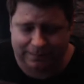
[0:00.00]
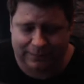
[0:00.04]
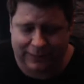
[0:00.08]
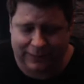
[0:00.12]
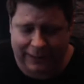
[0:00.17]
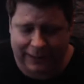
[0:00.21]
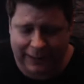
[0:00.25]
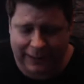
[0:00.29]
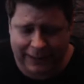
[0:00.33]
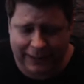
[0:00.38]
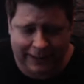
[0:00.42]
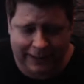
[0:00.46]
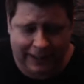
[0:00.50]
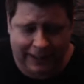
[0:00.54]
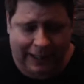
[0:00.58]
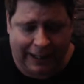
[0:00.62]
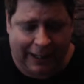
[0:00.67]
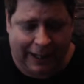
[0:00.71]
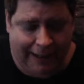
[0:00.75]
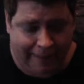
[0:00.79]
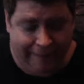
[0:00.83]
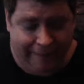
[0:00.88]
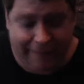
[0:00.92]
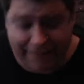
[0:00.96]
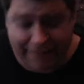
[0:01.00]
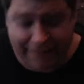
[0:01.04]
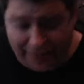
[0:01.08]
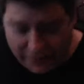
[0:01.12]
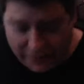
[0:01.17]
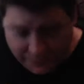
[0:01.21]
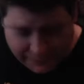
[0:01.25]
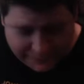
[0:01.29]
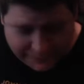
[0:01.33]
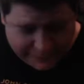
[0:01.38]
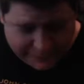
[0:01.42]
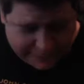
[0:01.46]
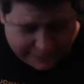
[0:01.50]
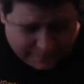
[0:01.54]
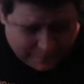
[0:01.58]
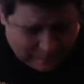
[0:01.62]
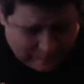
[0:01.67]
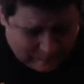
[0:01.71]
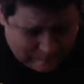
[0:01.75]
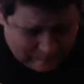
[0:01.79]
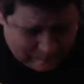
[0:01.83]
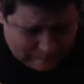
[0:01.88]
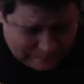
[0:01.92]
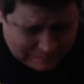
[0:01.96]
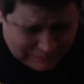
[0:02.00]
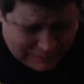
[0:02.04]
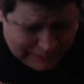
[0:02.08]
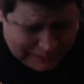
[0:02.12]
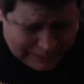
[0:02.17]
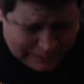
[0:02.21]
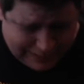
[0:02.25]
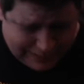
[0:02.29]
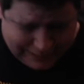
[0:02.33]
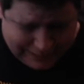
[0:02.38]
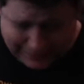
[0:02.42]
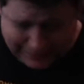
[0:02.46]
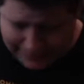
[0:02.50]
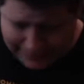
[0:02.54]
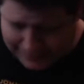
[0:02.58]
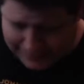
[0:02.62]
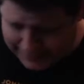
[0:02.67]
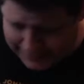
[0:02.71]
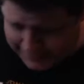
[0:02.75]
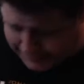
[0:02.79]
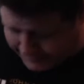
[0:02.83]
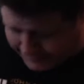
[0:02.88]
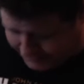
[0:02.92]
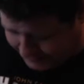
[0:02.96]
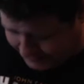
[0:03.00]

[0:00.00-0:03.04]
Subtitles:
and I have fun with them, and